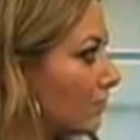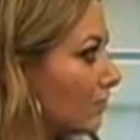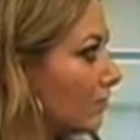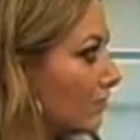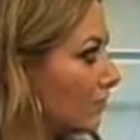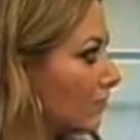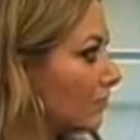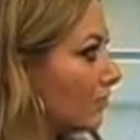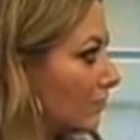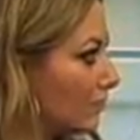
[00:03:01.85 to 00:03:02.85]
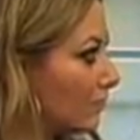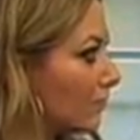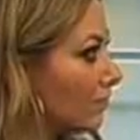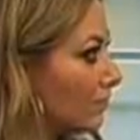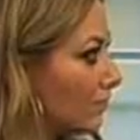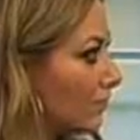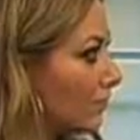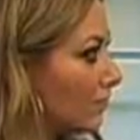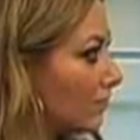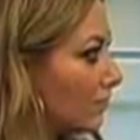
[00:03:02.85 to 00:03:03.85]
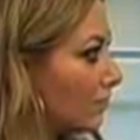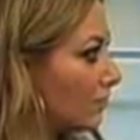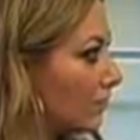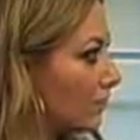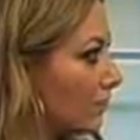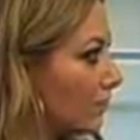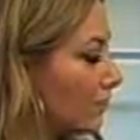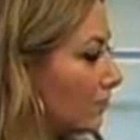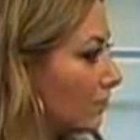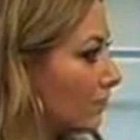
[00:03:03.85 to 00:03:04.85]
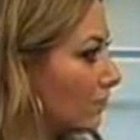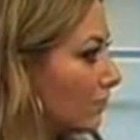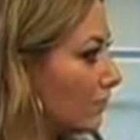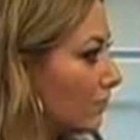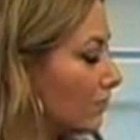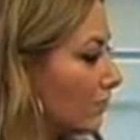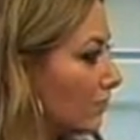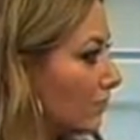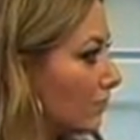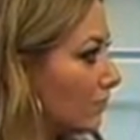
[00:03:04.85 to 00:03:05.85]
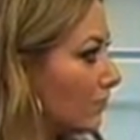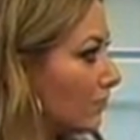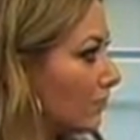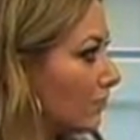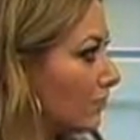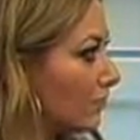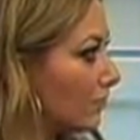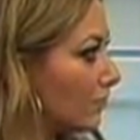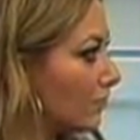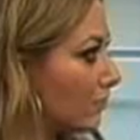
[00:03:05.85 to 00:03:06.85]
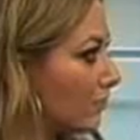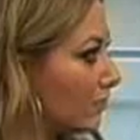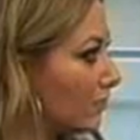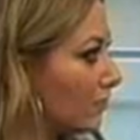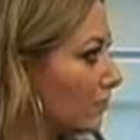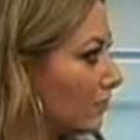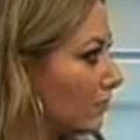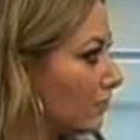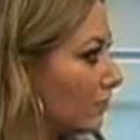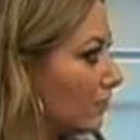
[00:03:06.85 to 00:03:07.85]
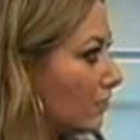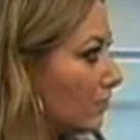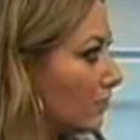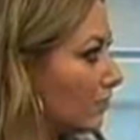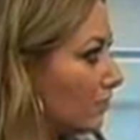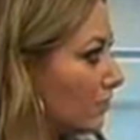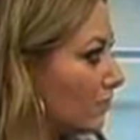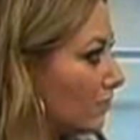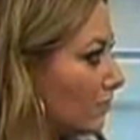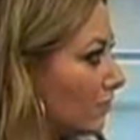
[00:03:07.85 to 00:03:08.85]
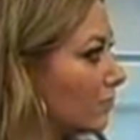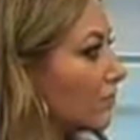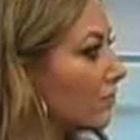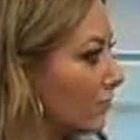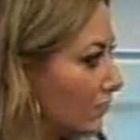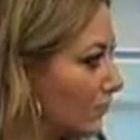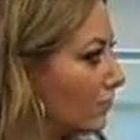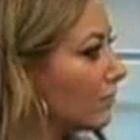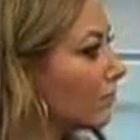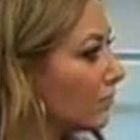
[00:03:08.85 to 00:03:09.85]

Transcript: [no speech]